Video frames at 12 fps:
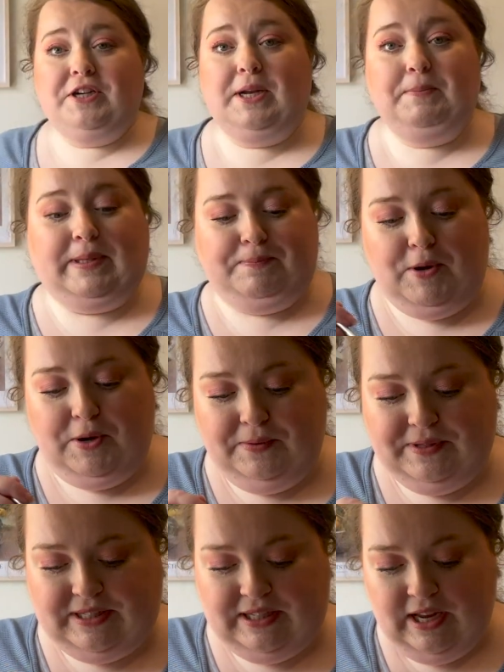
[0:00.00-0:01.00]
up
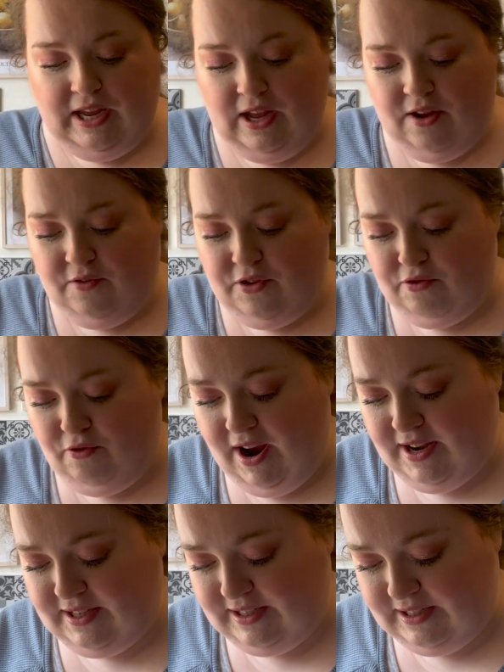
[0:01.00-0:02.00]
spoons for the
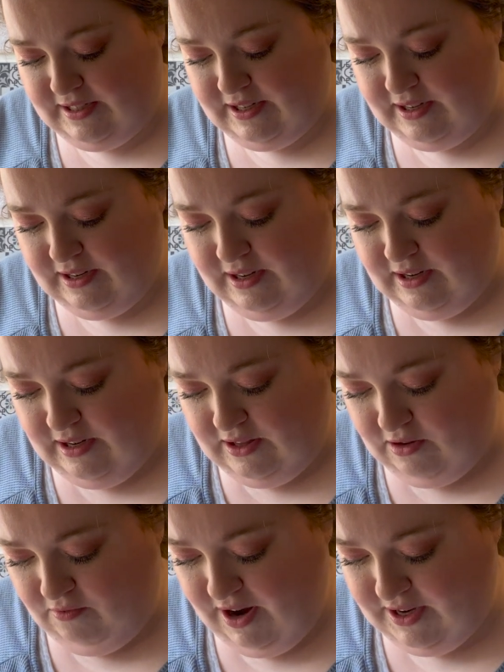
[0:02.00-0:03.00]
rest,
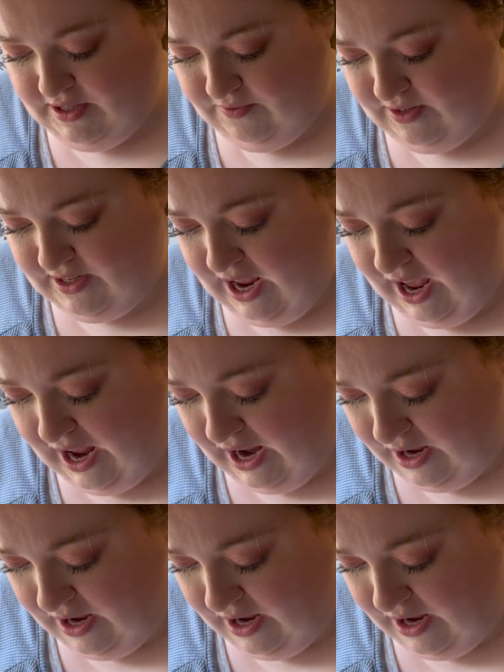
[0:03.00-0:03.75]
the rest of the day.